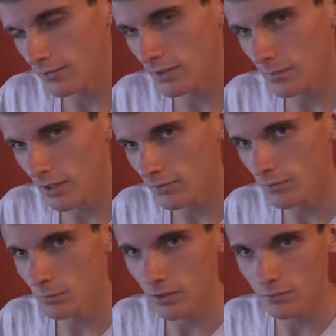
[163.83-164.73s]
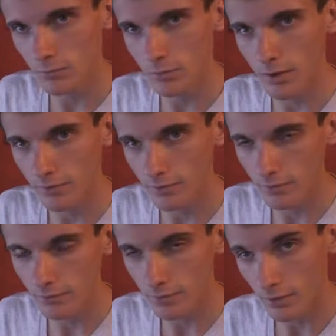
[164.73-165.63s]
some cases because of
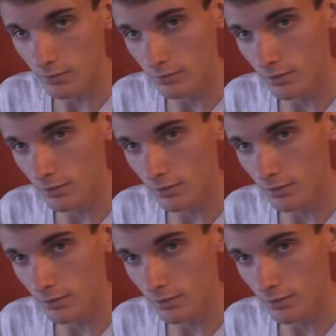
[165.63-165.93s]
the